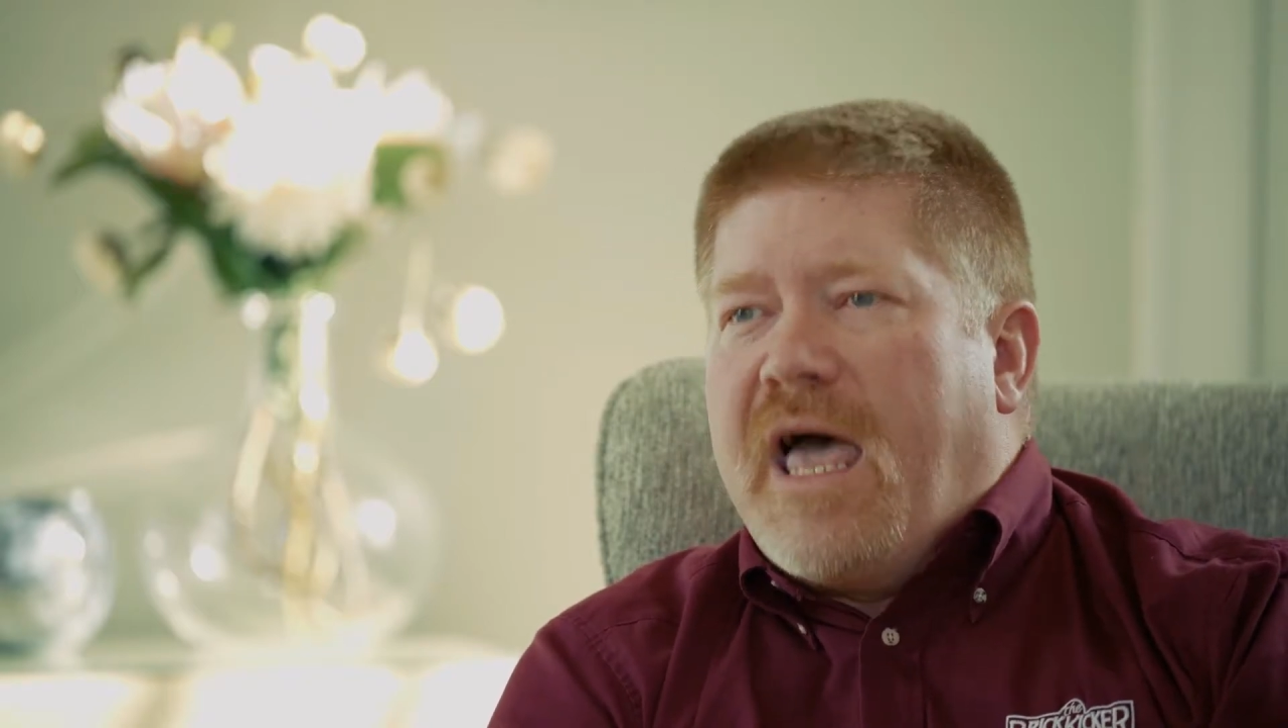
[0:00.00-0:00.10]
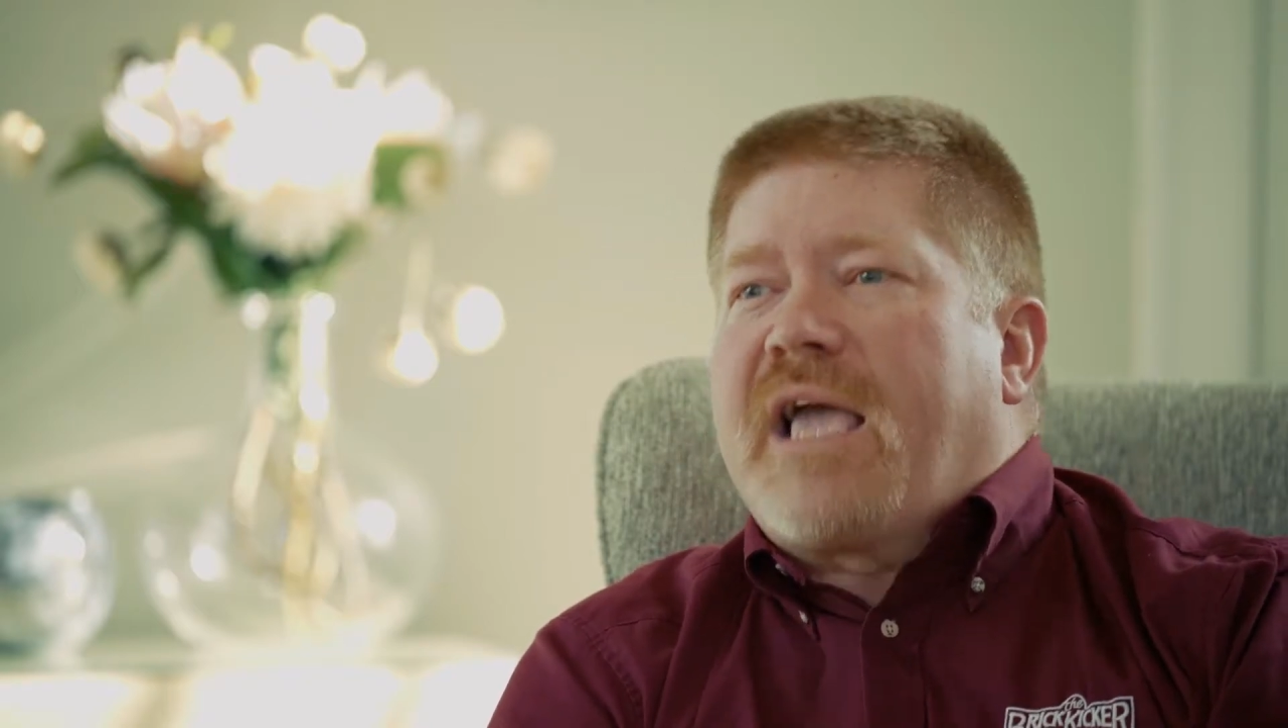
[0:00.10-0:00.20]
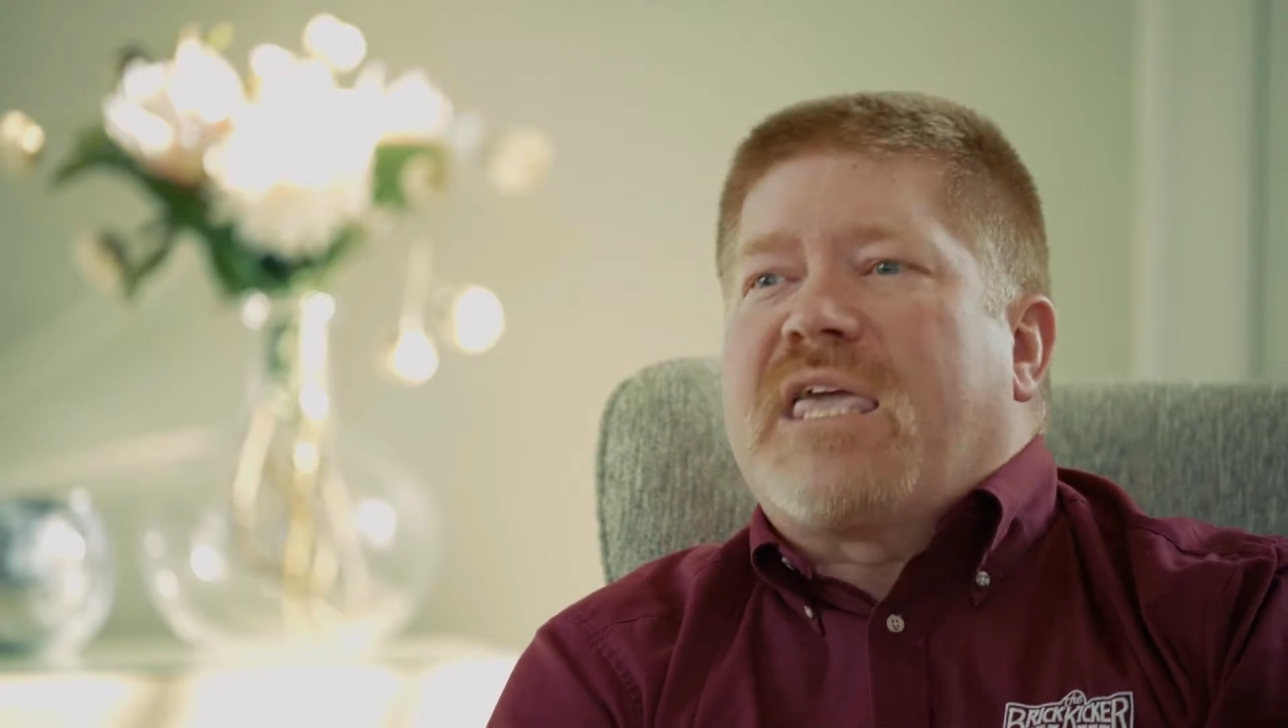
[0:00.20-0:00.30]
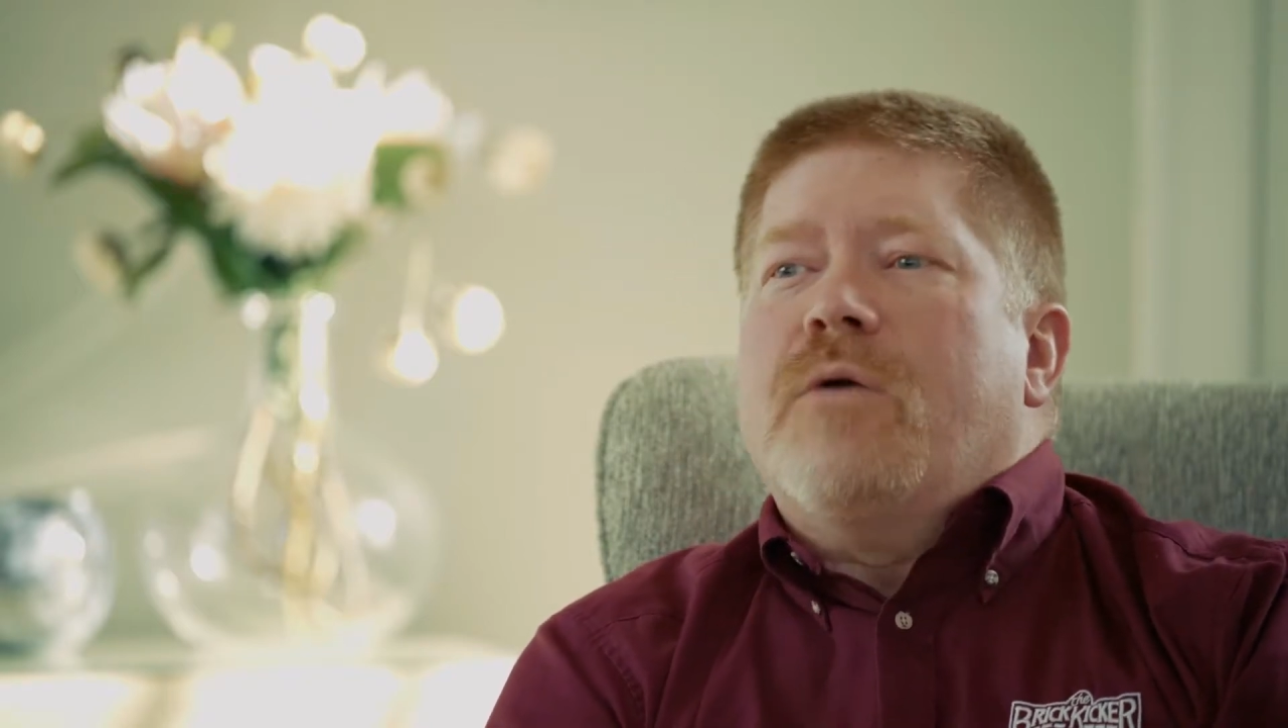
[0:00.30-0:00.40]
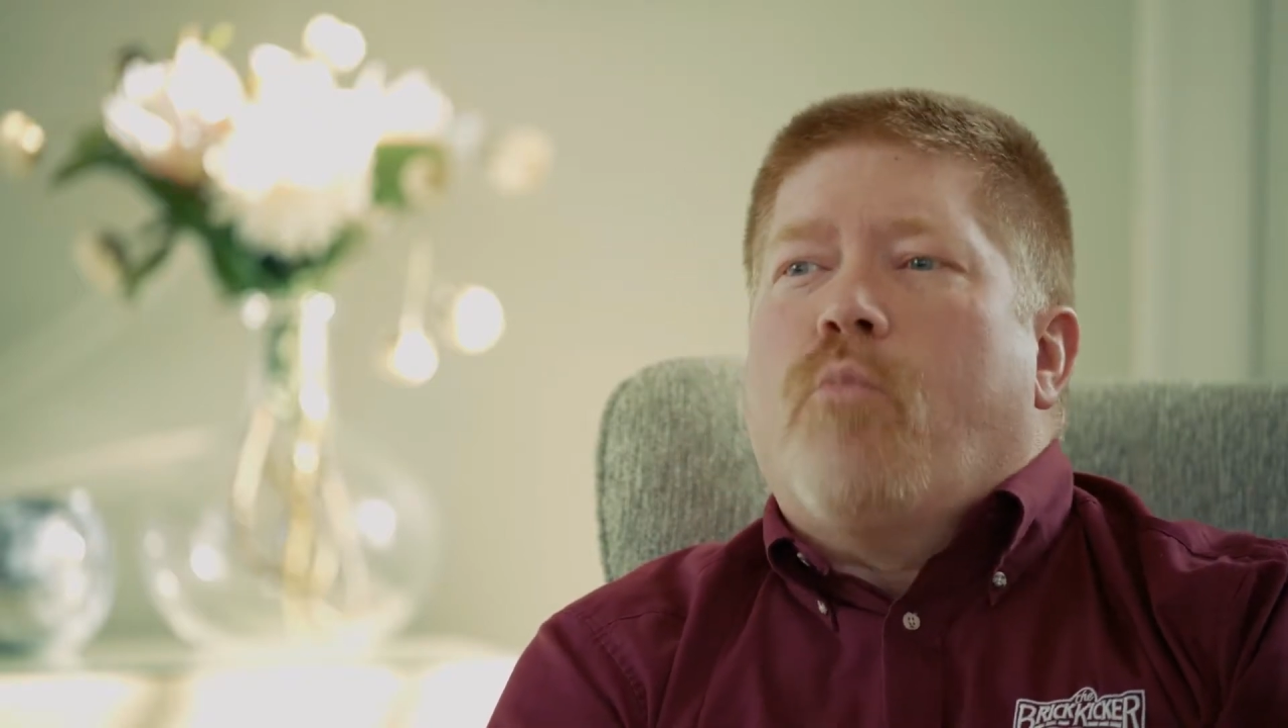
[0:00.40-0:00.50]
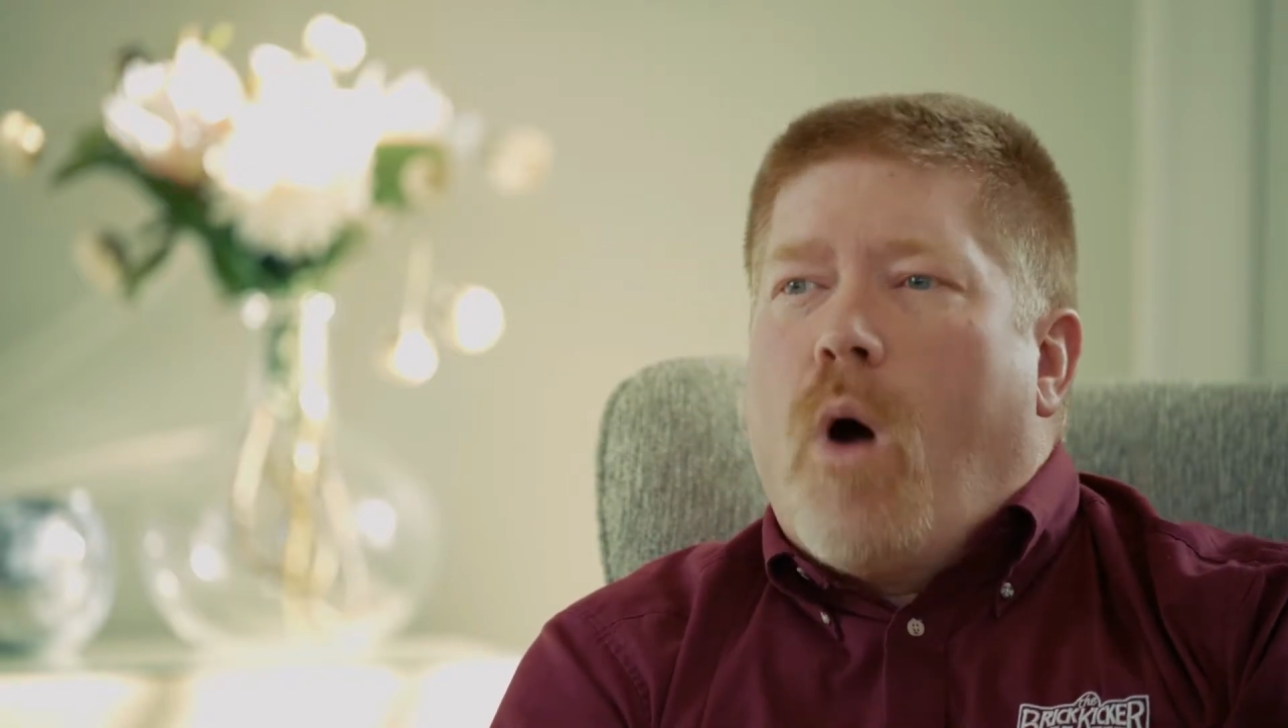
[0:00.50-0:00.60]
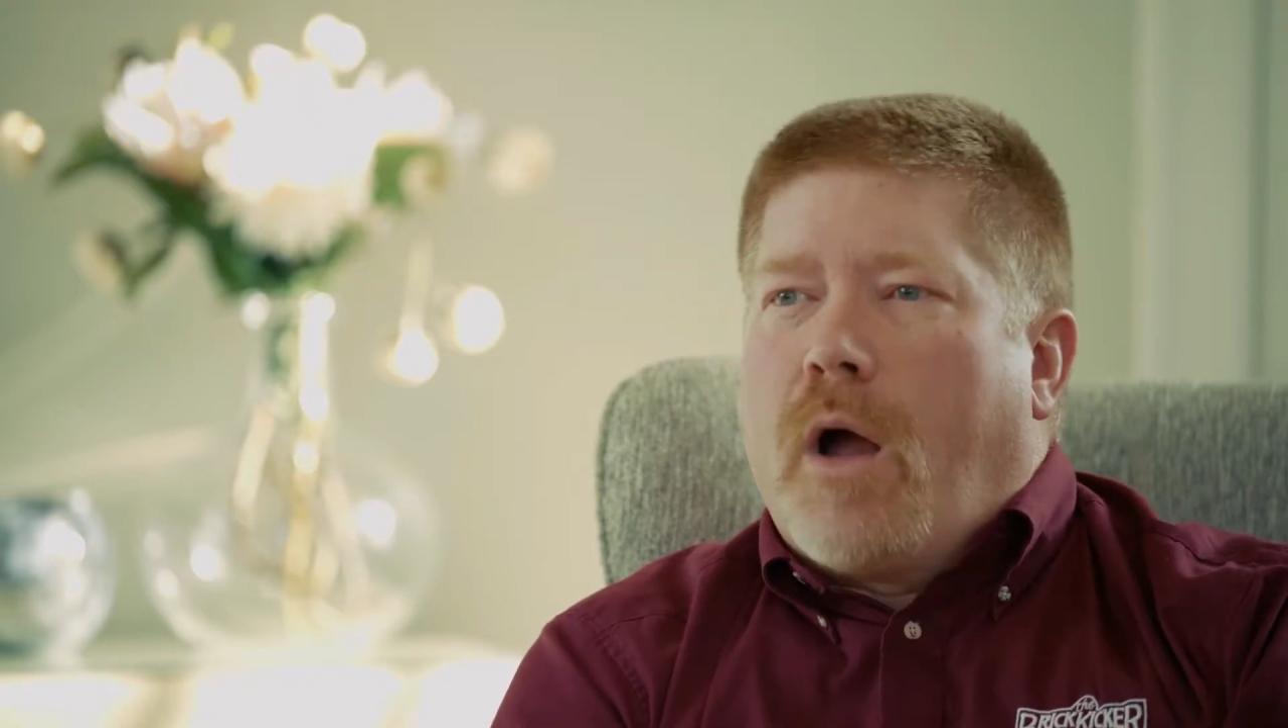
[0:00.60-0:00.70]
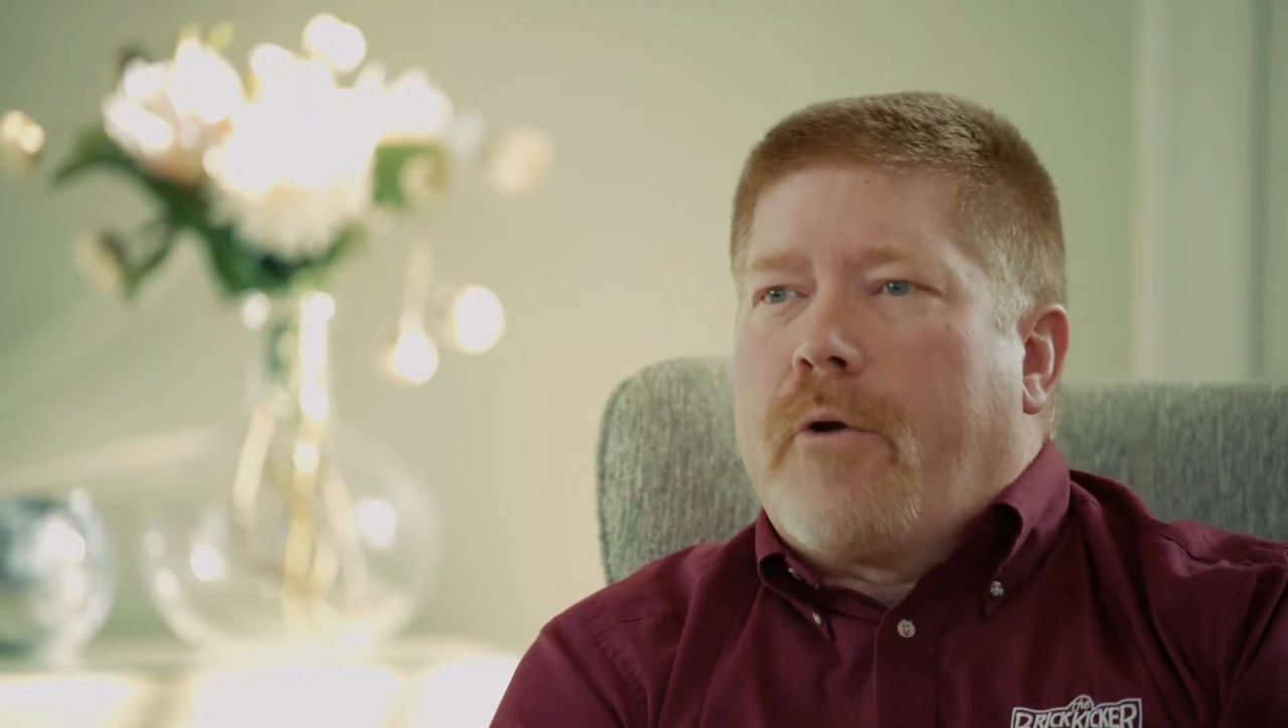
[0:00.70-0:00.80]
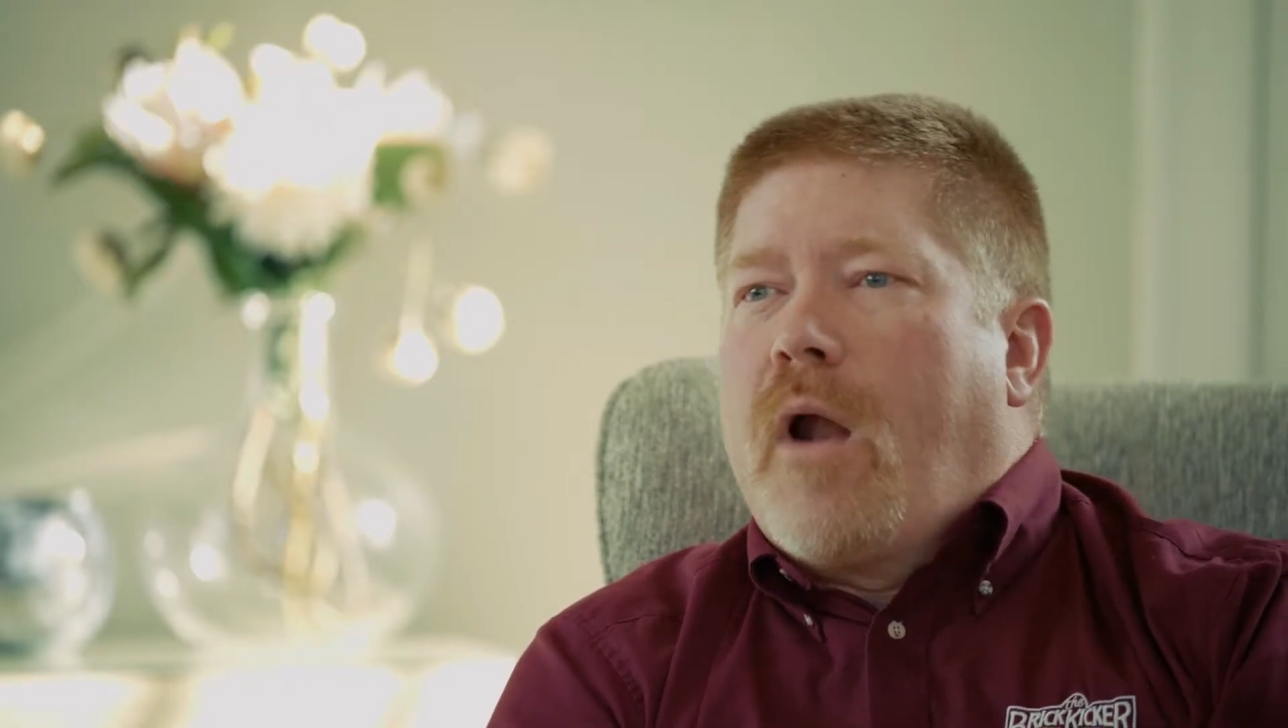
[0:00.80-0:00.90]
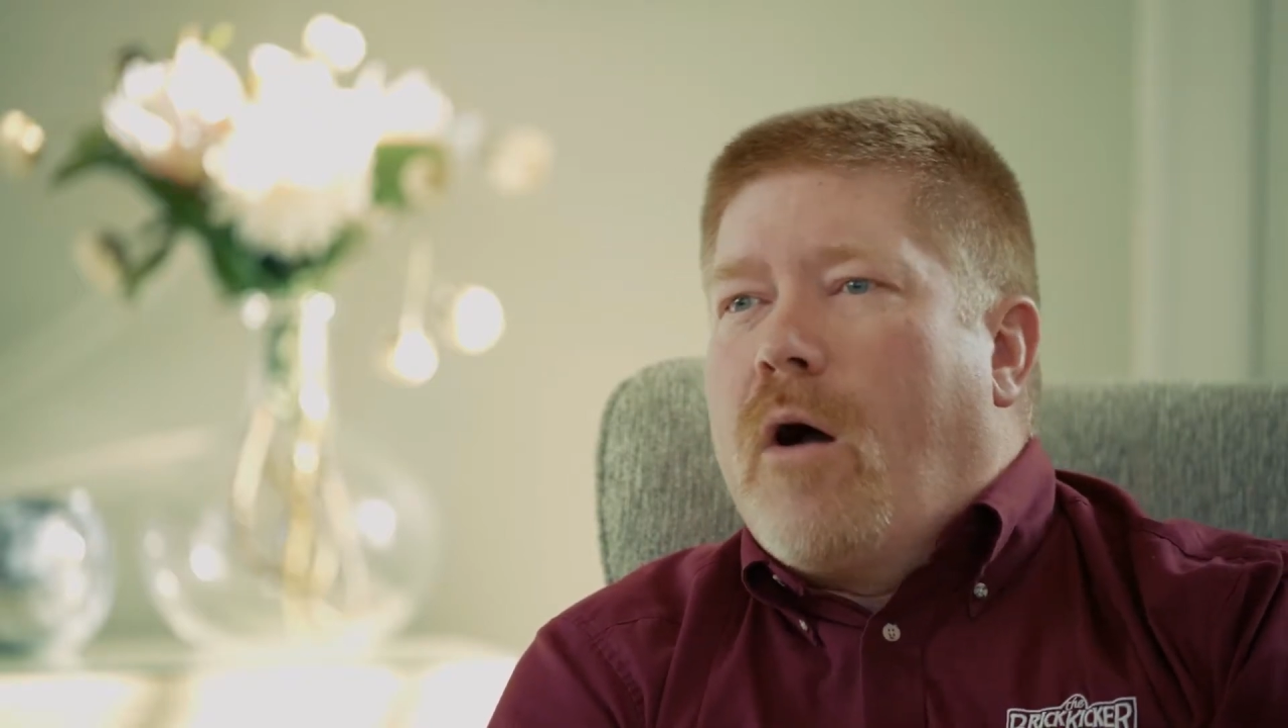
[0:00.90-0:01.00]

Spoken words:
not keep water